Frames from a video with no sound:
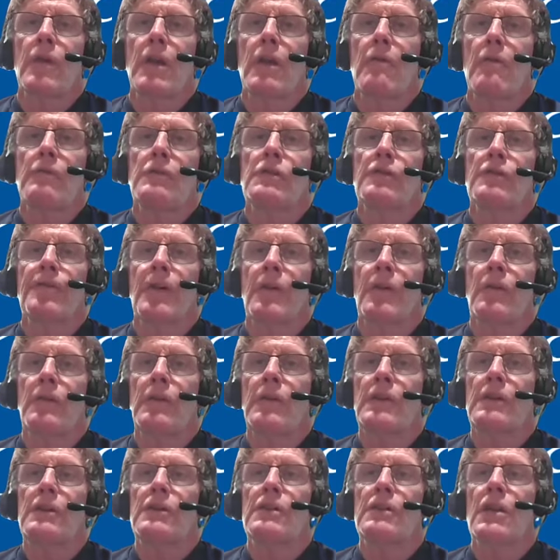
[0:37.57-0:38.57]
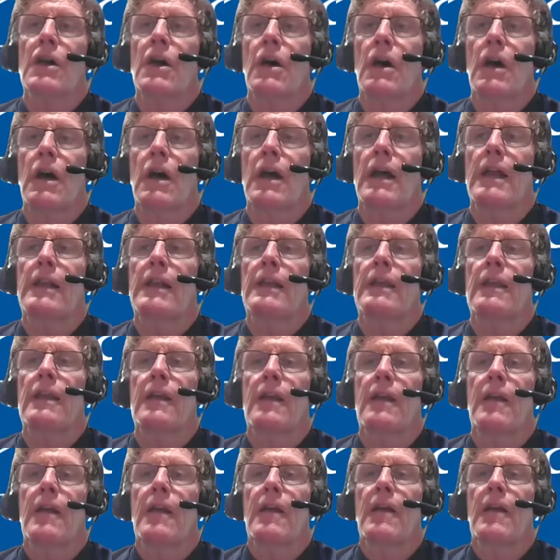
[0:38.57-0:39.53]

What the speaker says: We always focus on